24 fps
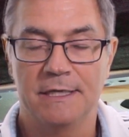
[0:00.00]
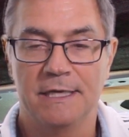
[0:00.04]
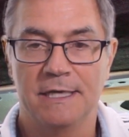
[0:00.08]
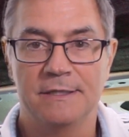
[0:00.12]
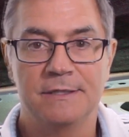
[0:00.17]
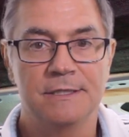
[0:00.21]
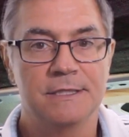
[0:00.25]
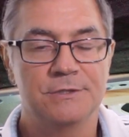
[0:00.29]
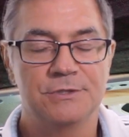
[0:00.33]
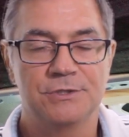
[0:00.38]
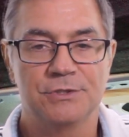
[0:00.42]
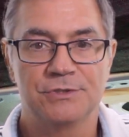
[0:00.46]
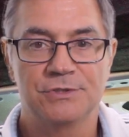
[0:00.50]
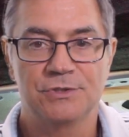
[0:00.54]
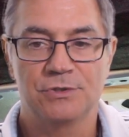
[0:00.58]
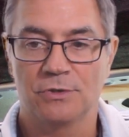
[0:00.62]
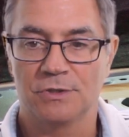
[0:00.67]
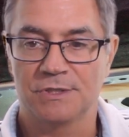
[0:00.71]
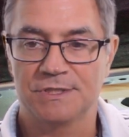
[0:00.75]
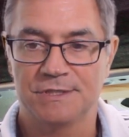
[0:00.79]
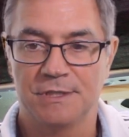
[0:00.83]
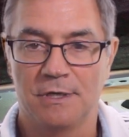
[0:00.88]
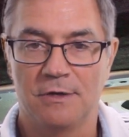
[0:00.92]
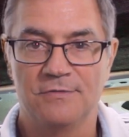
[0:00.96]
and then just
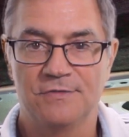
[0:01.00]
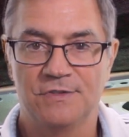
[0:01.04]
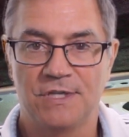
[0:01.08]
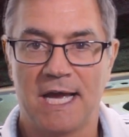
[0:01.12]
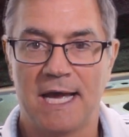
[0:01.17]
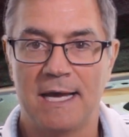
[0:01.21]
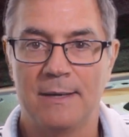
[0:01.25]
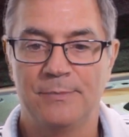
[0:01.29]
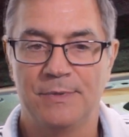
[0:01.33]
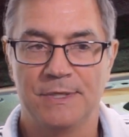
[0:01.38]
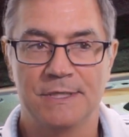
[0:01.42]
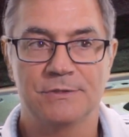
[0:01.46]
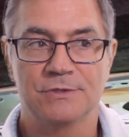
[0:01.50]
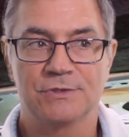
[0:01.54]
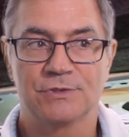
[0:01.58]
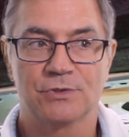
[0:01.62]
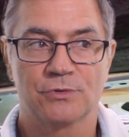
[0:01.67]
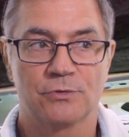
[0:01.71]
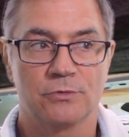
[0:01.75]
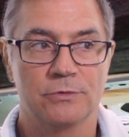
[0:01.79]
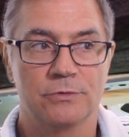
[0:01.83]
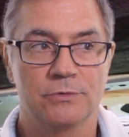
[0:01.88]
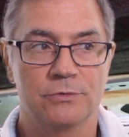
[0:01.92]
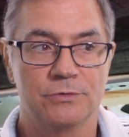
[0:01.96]
took self-tapping
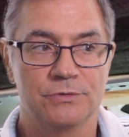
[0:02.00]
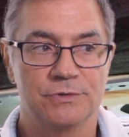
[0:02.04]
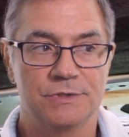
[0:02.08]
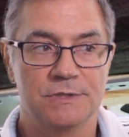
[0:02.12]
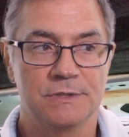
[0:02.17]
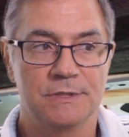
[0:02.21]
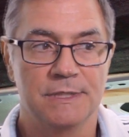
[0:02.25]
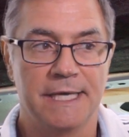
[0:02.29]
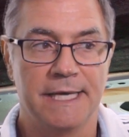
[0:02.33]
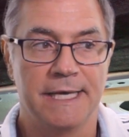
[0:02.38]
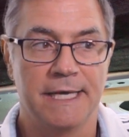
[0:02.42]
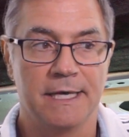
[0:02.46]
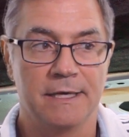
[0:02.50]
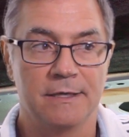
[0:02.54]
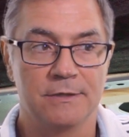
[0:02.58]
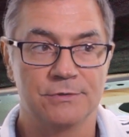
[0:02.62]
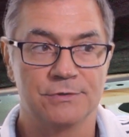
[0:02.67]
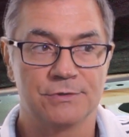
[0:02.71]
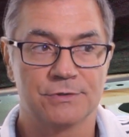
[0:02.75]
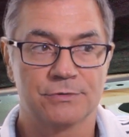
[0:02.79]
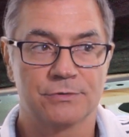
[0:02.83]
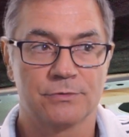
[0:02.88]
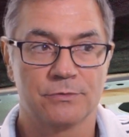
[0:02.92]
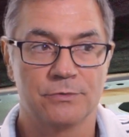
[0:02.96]
screws and
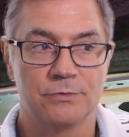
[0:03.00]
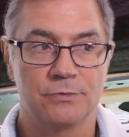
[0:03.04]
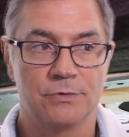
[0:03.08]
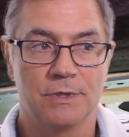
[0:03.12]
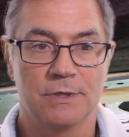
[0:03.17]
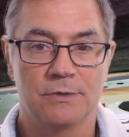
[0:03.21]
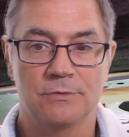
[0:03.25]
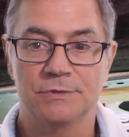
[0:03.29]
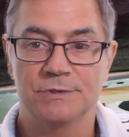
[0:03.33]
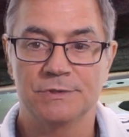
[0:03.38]
screwed those